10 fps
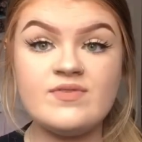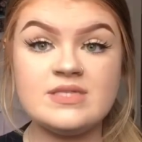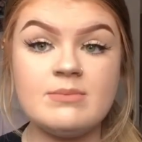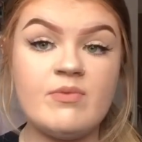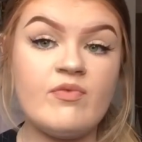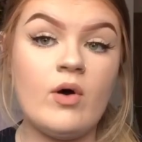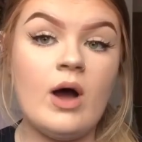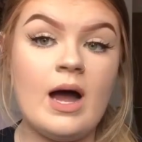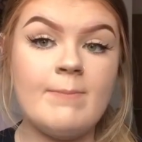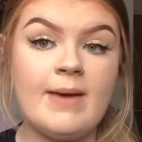seen me before,
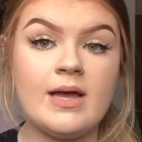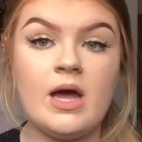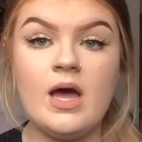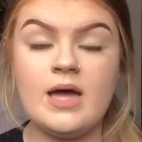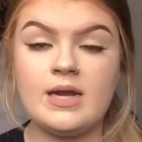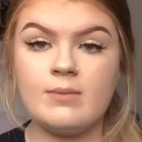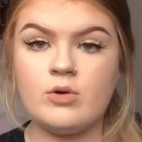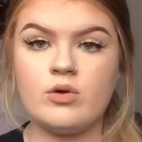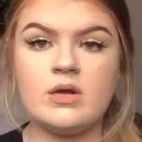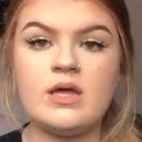I'm Becca and I'm
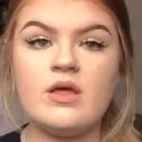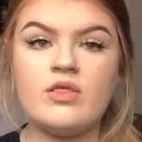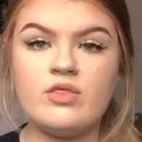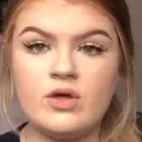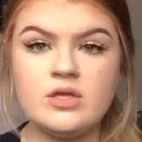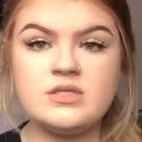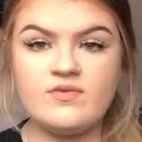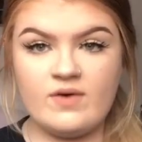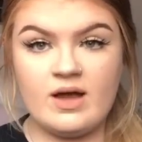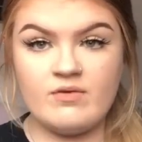currently
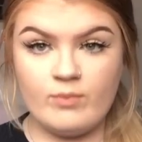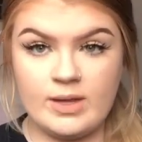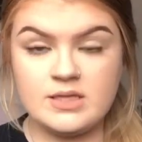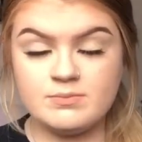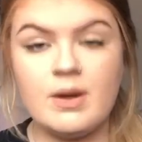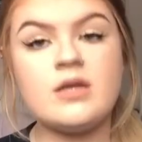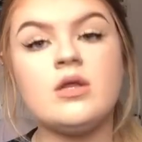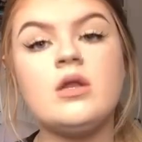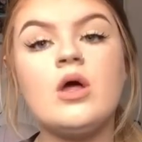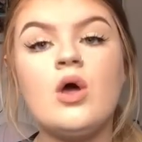35 weeks
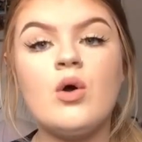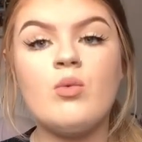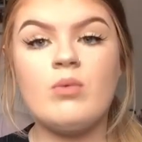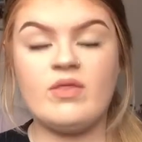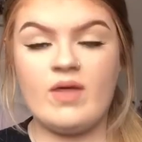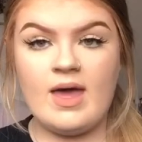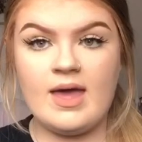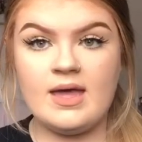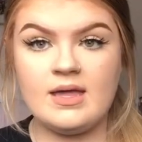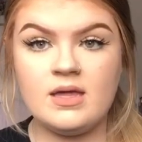pregnant with
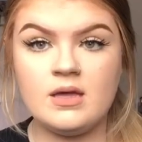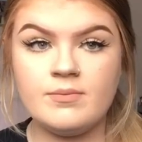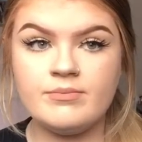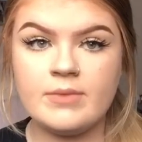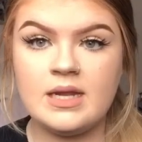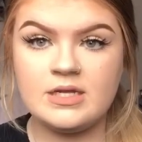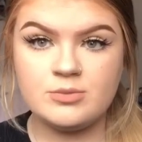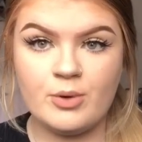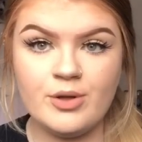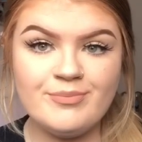a little
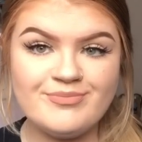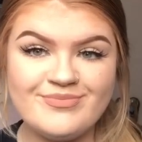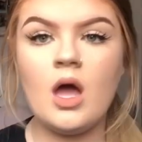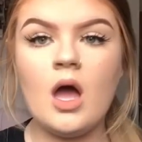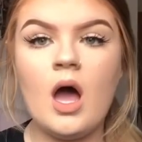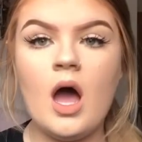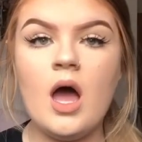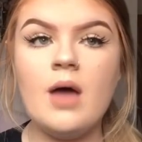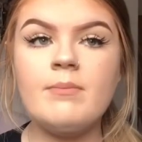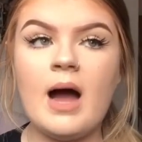boy.
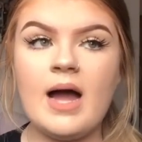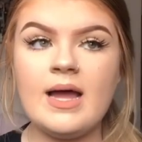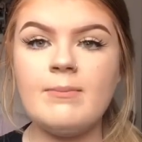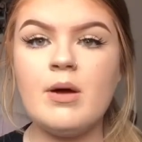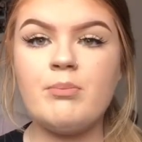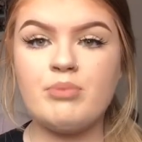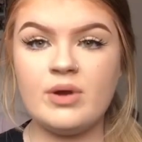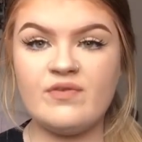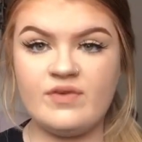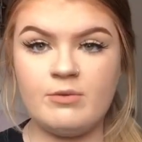I am
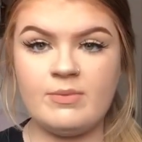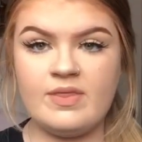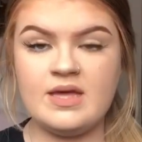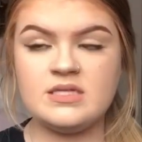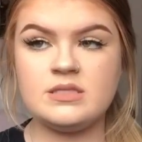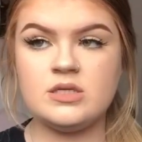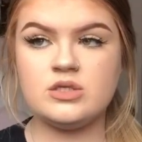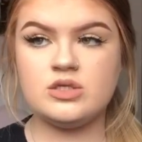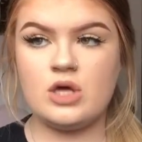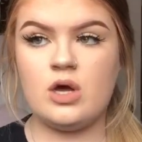pre-filming this,
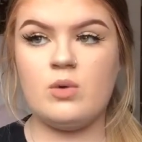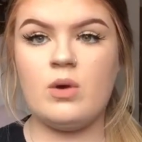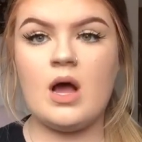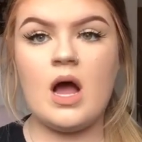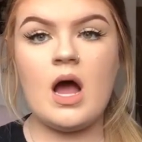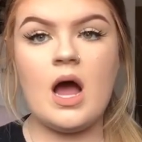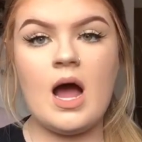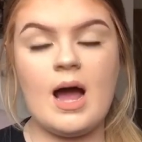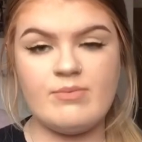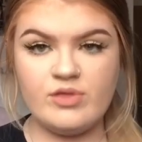so
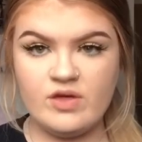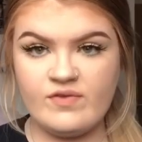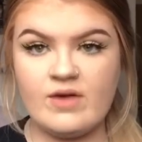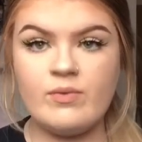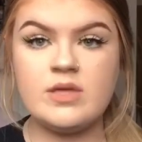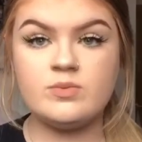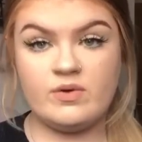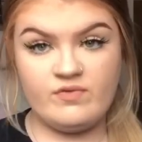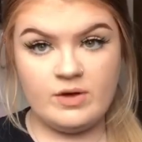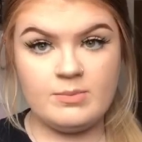I'm 35 weeks when
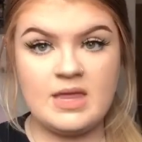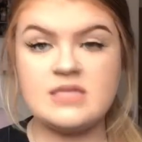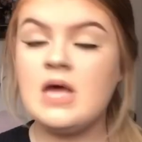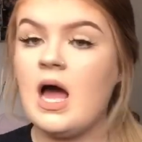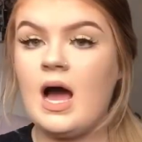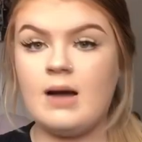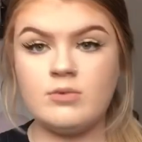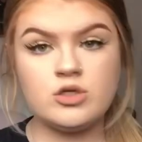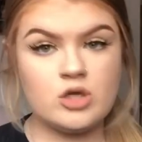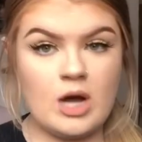filming this. I'm not
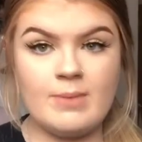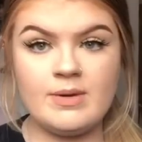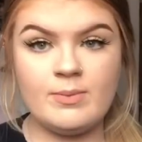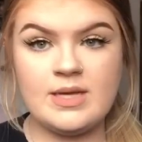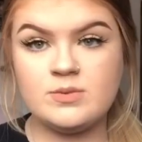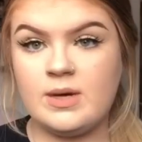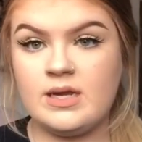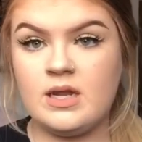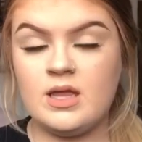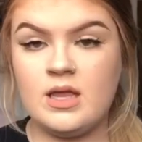sure how many weeks
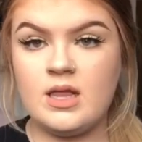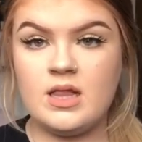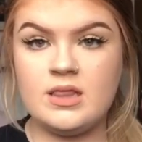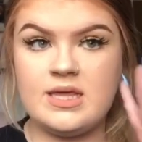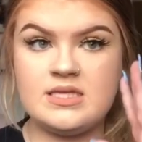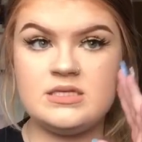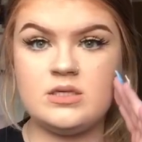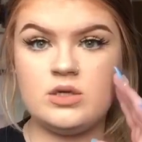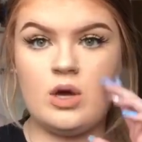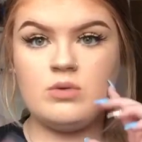when this
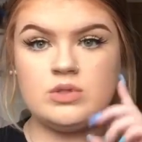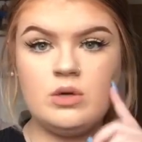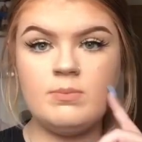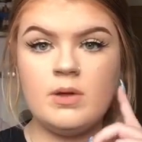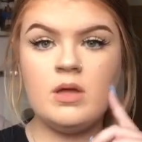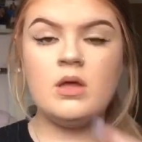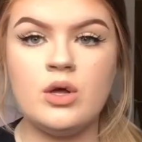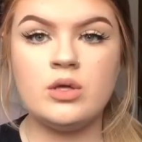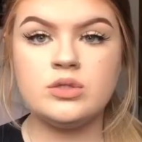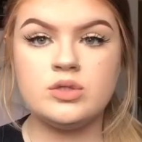goes up,
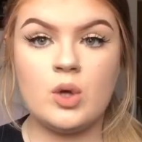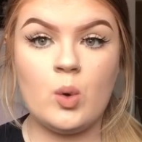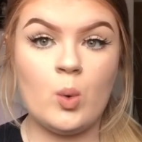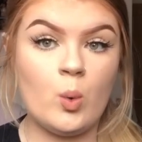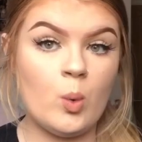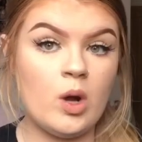so